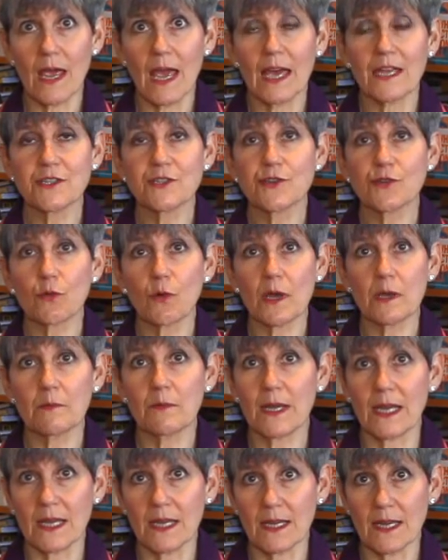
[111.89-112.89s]
and join
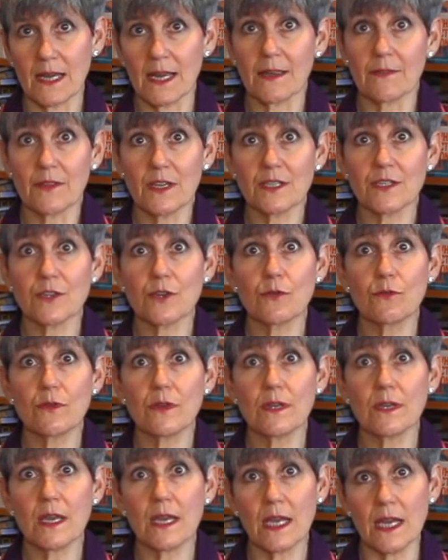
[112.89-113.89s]
me in this
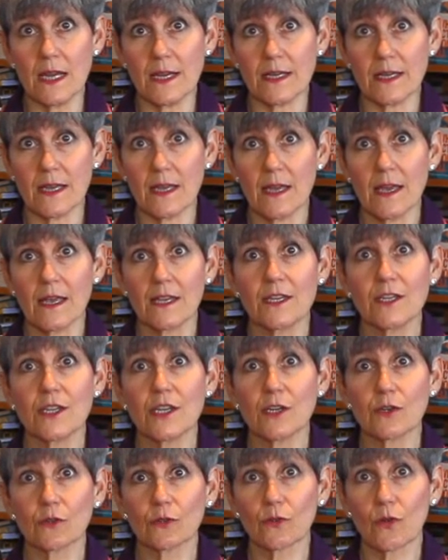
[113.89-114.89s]
unique
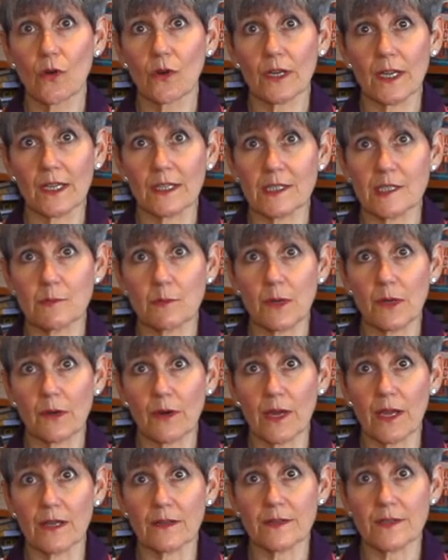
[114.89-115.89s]
year-long
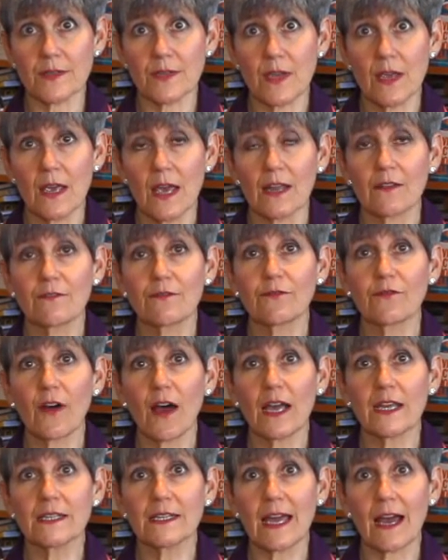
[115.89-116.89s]
experience and
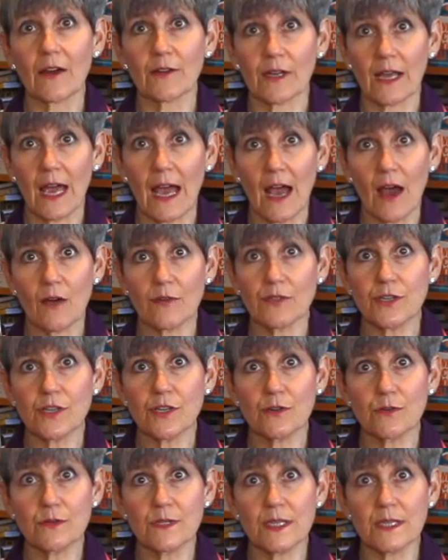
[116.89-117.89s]
find out how to
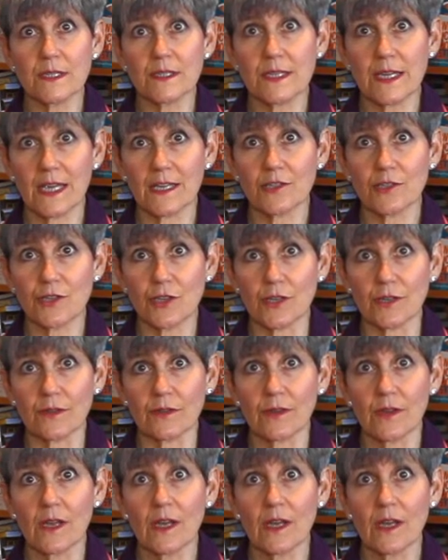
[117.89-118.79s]
use intention